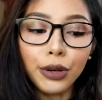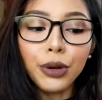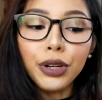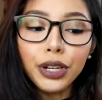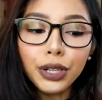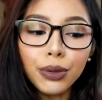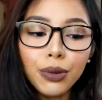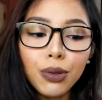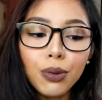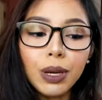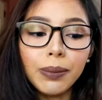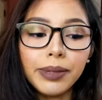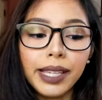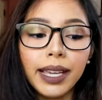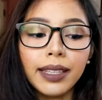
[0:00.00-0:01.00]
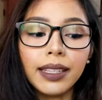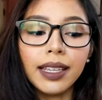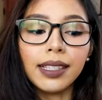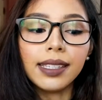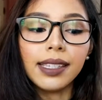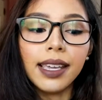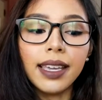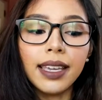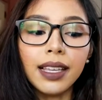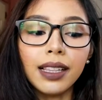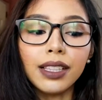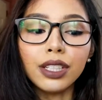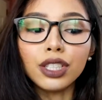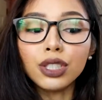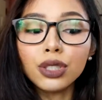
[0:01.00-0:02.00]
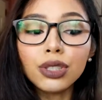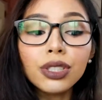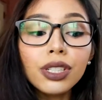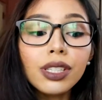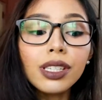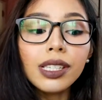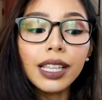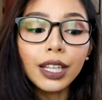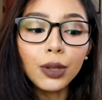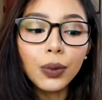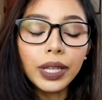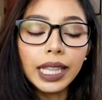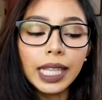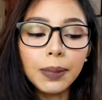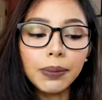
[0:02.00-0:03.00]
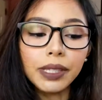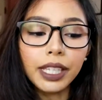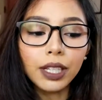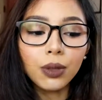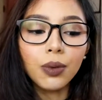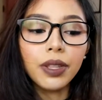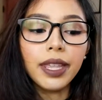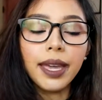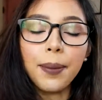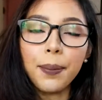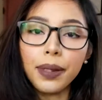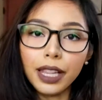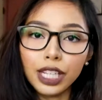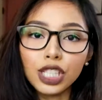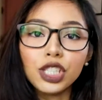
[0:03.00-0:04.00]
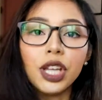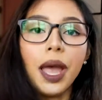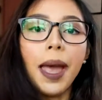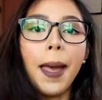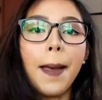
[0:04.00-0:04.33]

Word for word: According to the website, it's a luxurious liquid lipstick with a plush